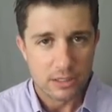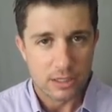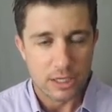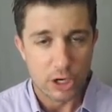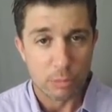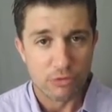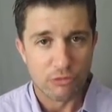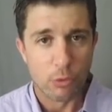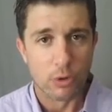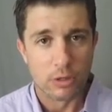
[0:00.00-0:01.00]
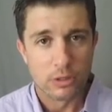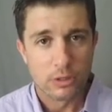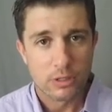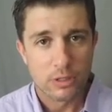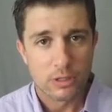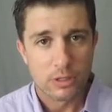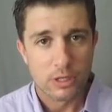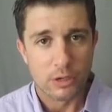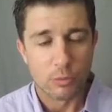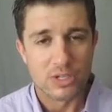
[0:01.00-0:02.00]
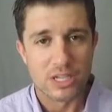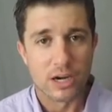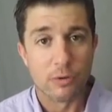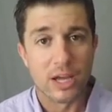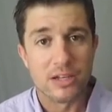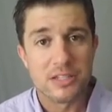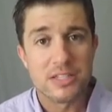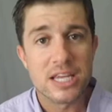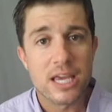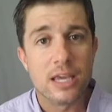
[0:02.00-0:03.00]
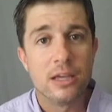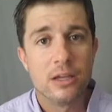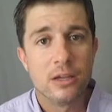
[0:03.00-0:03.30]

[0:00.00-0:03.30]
a year before and was not around to see